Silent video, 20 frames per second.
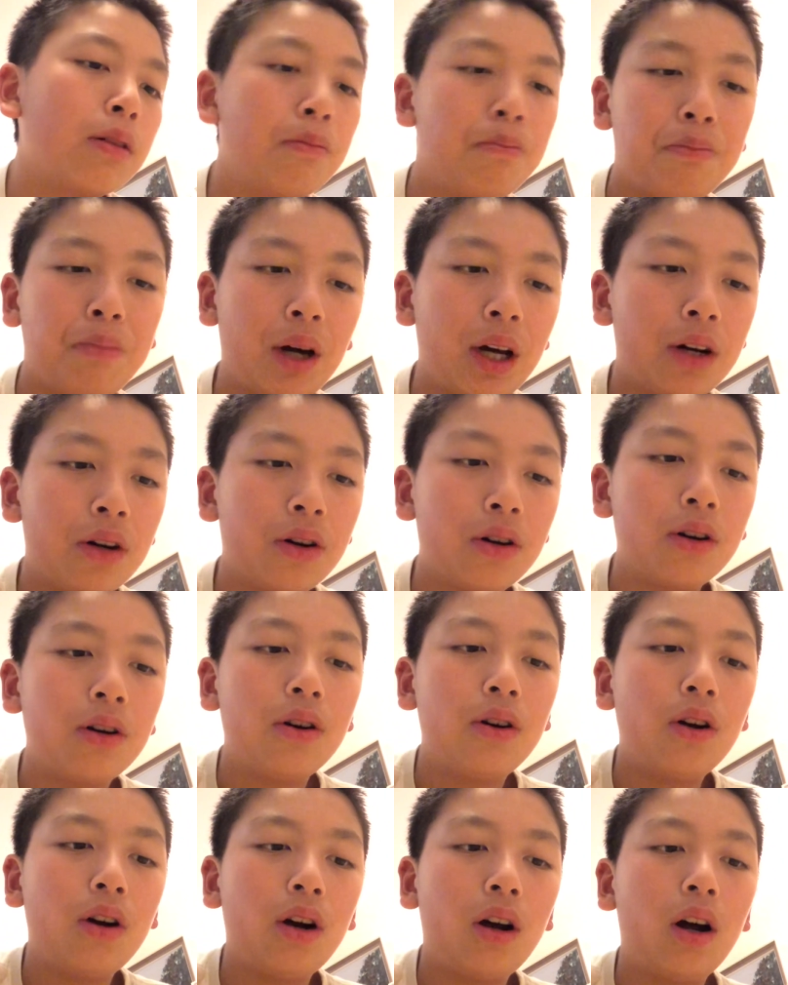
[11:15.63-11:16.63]
better
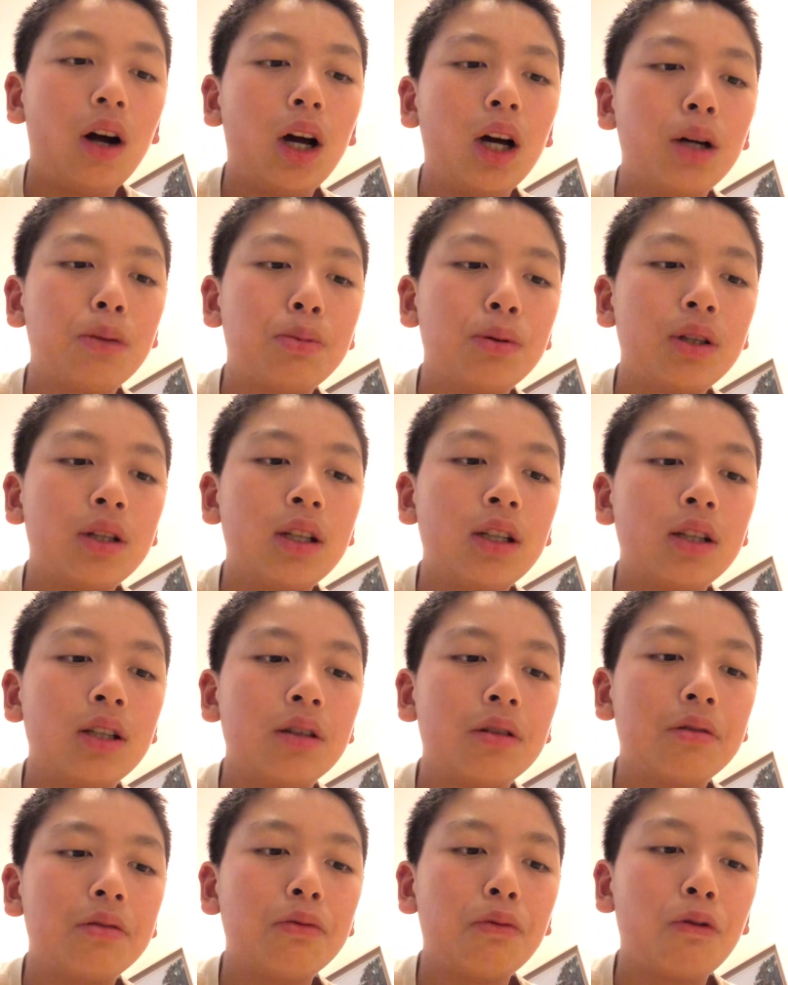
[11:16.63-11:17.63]

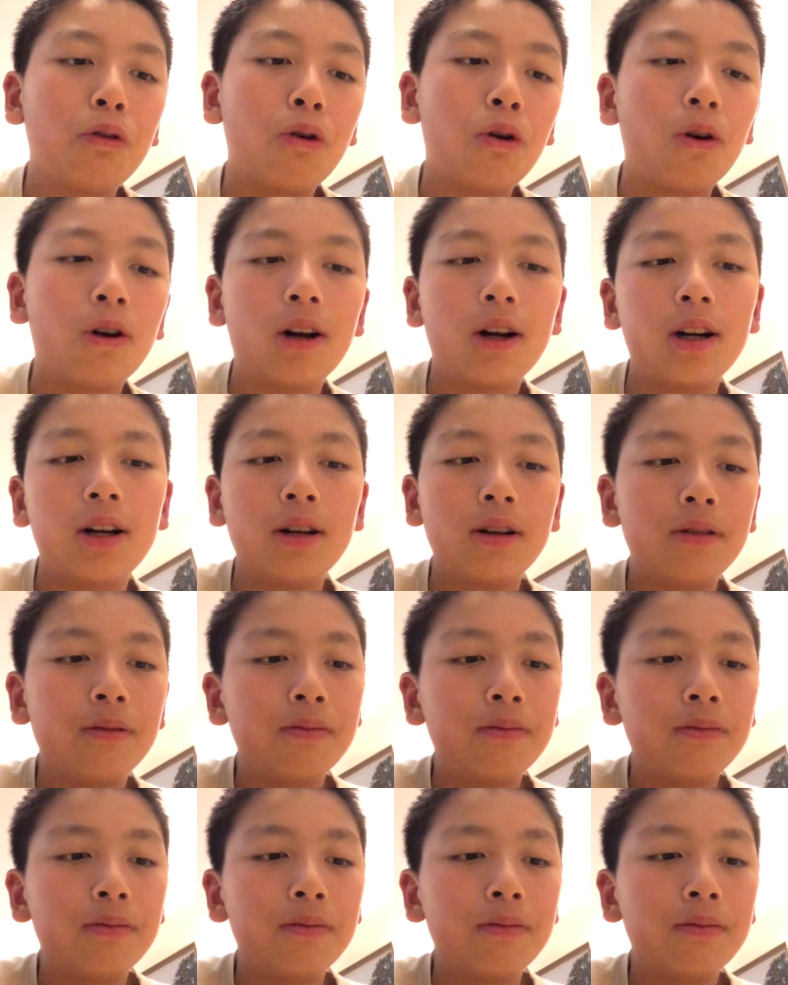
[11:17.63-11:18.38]
options for it.